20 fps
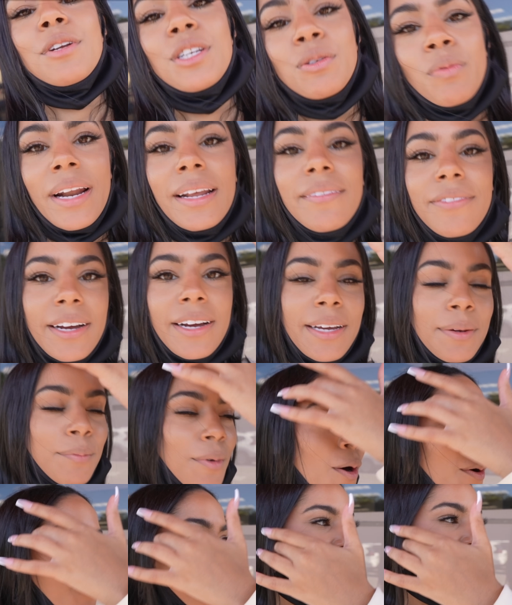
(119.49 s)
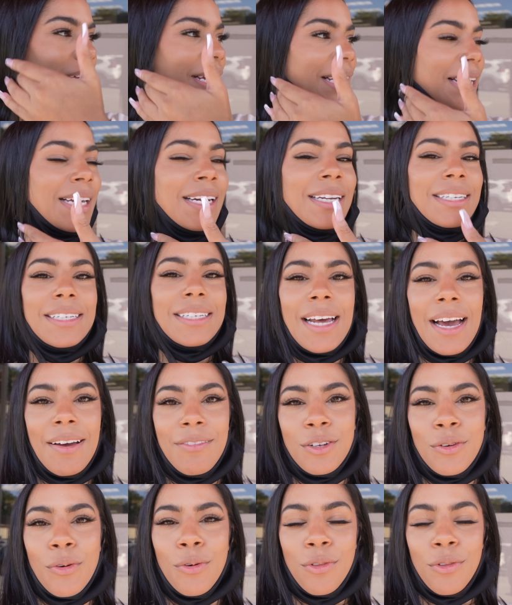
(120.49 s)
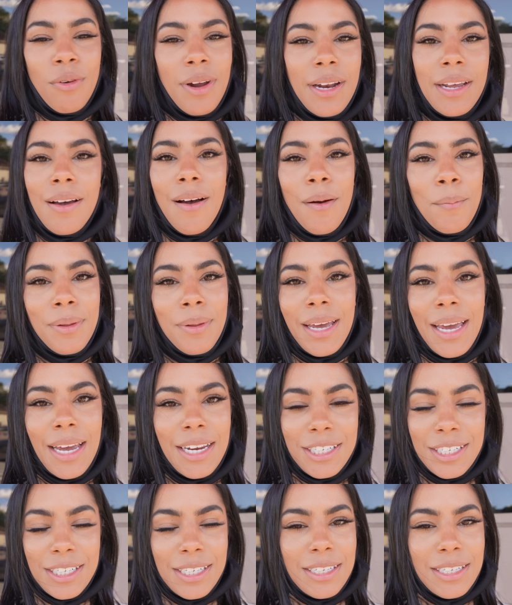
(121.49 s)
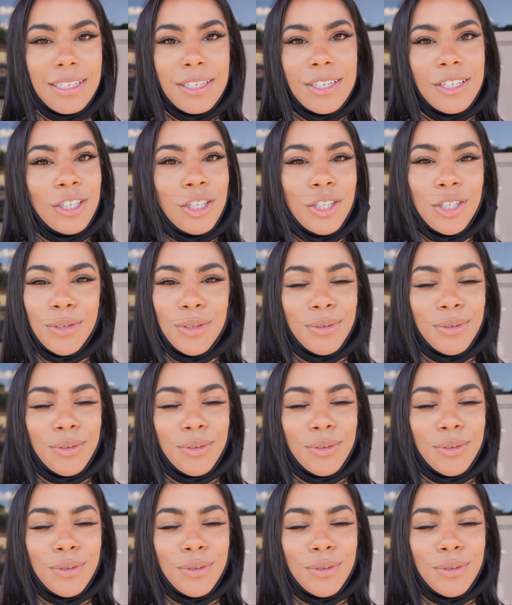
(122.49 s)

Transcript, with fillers: just waiting for him. Hopefully he doesn't have to go through any complications